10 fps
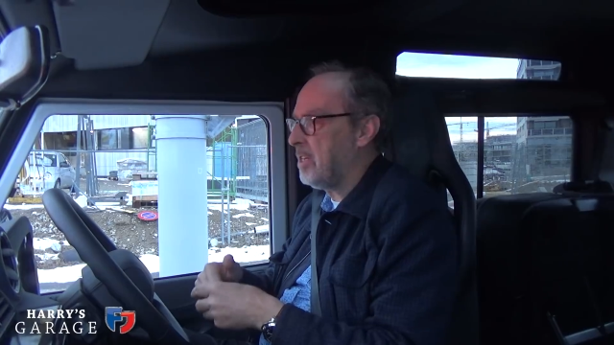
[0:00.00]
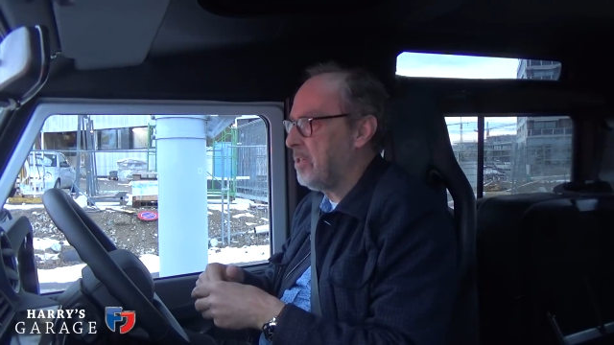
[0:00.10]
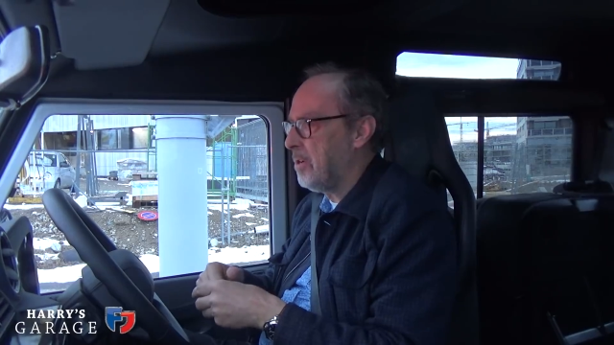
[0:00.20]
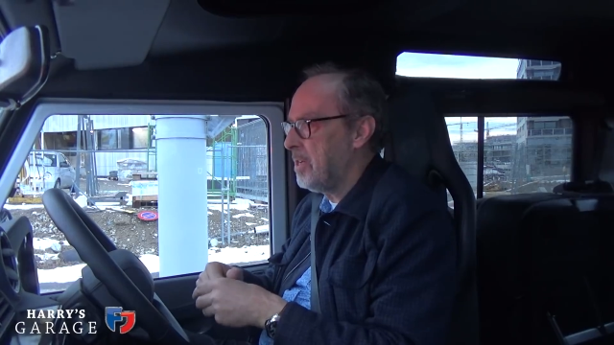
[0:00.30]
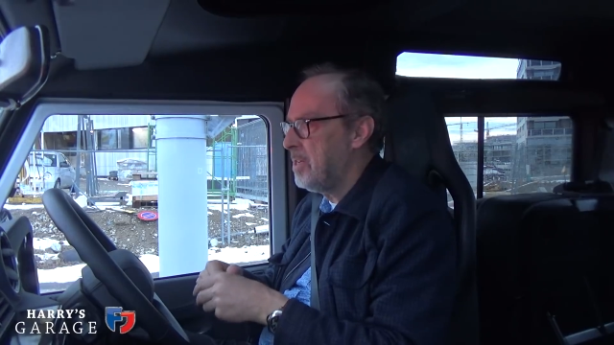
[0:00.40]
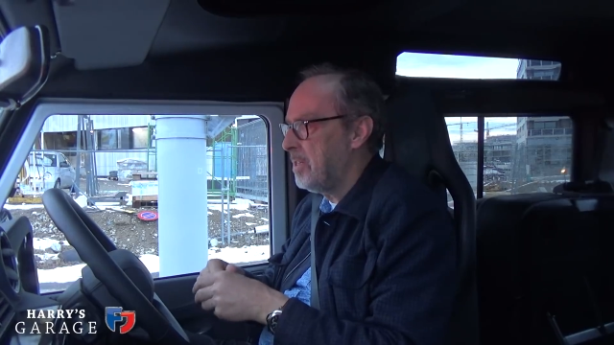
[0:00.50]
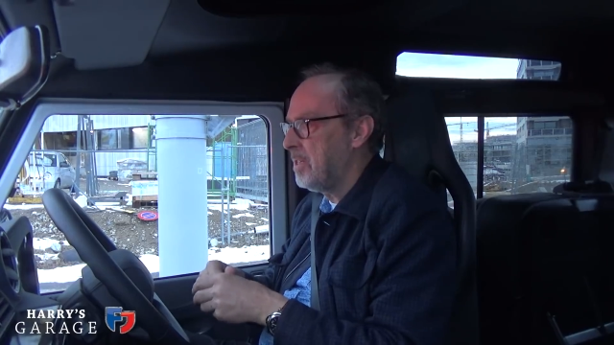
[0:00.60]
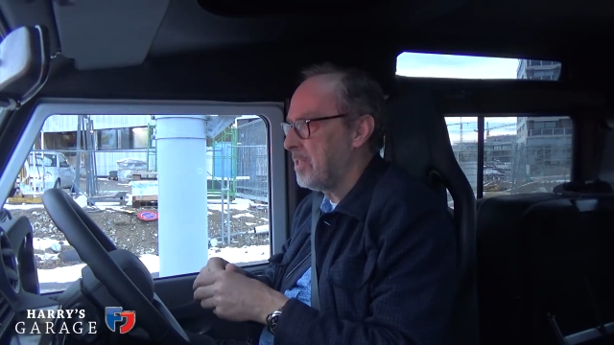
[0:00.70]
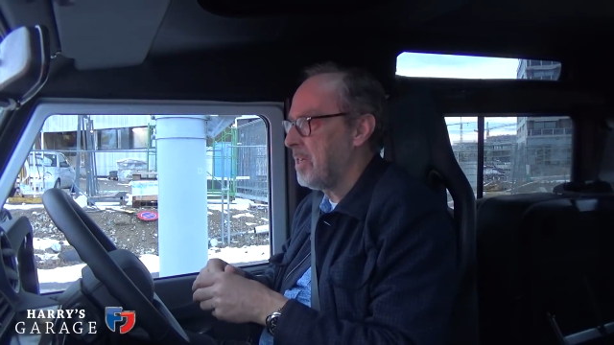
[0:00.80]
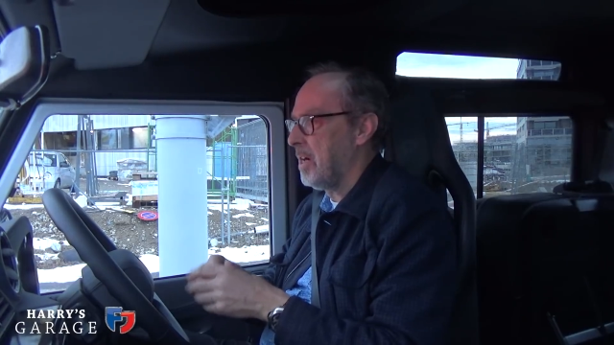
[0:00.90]
had gone into
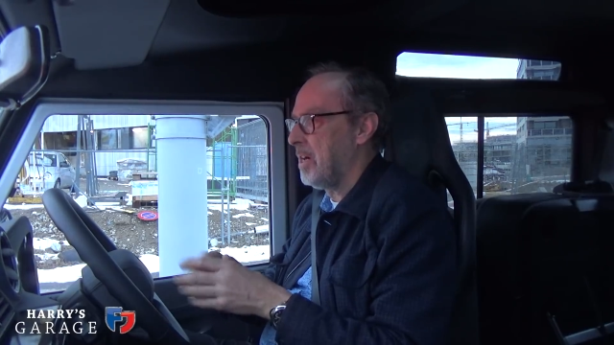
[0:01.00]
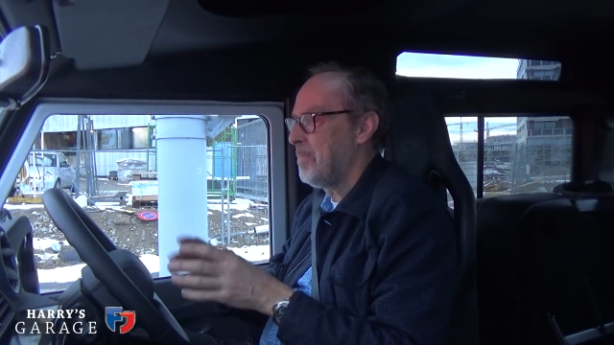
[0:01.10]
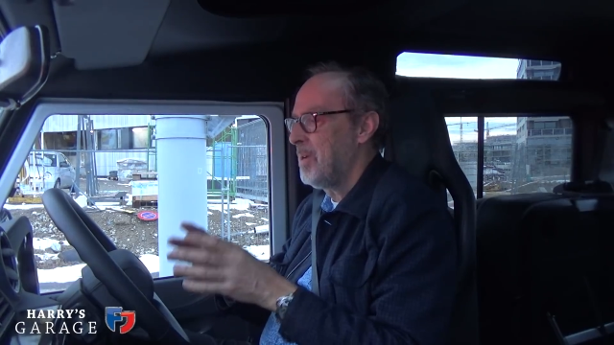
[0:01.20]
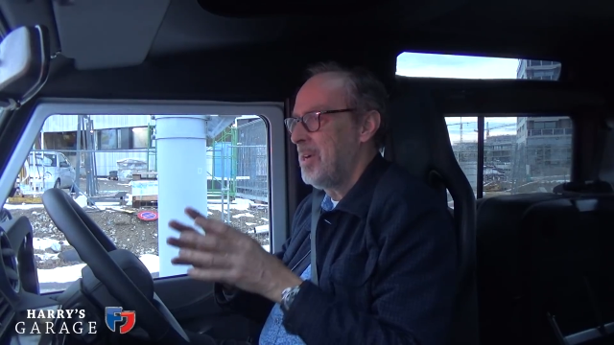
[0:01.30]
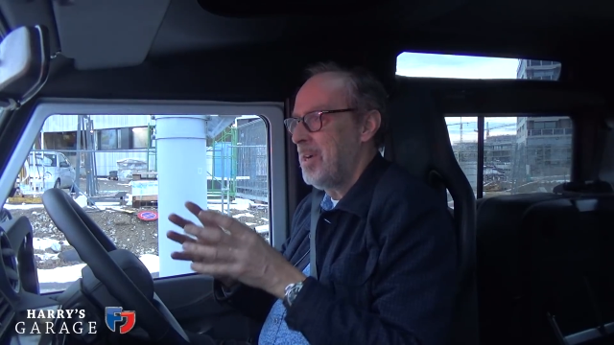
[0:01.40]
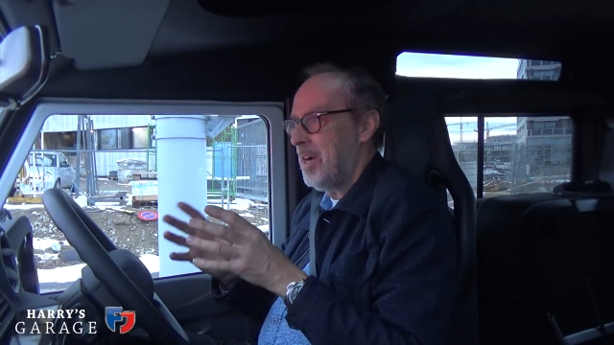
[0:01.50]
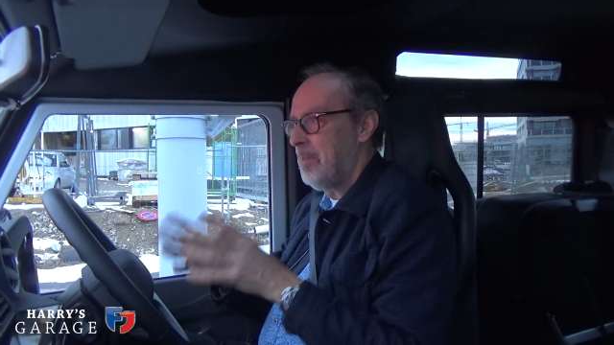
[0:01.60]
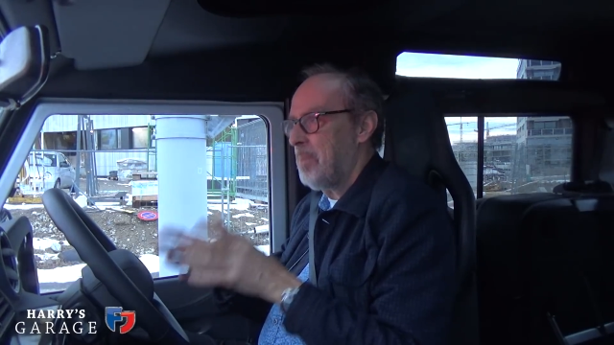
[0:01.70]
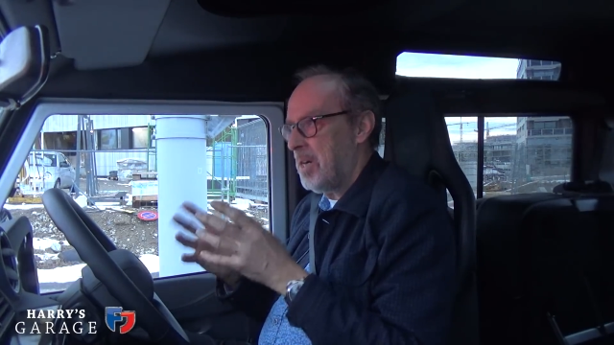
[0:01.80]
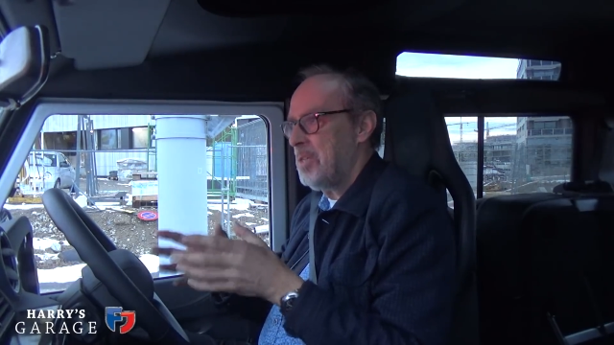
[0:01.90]
this car.
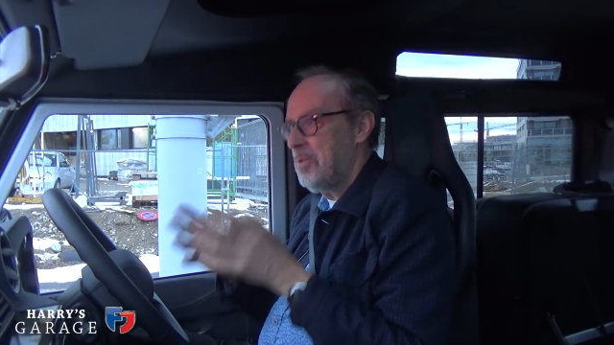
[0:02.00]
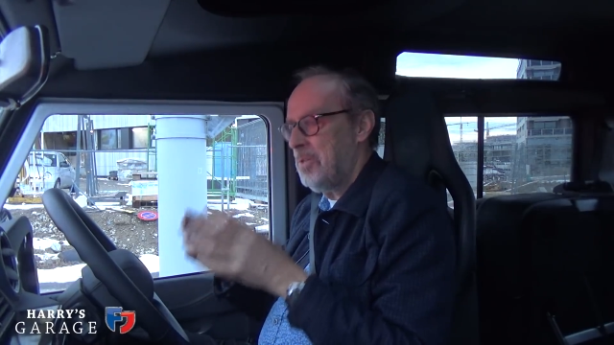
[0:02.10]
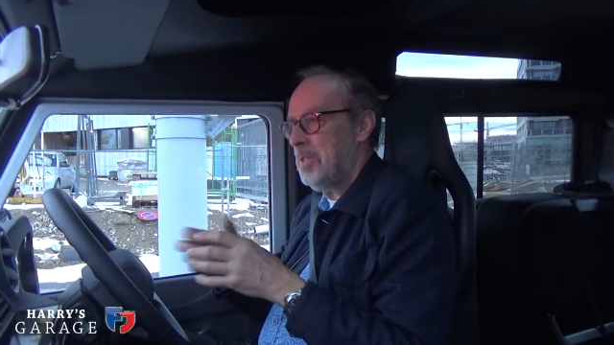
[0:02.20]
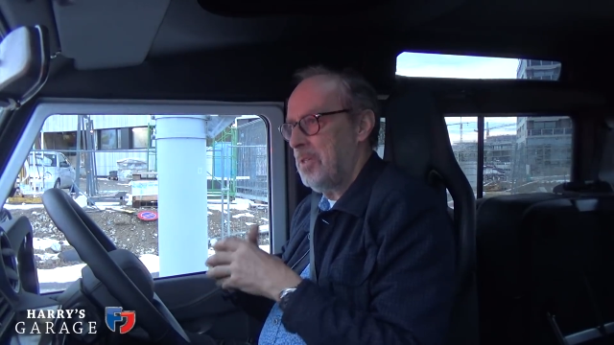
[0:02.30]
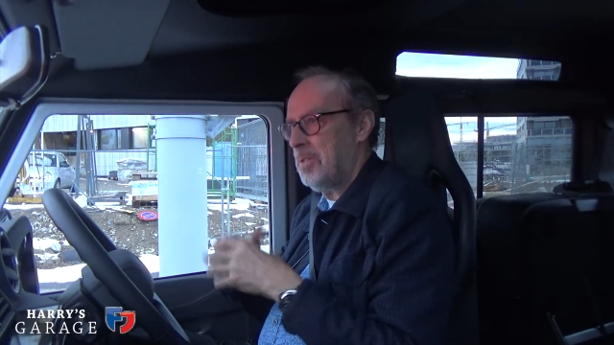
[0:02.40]
And by using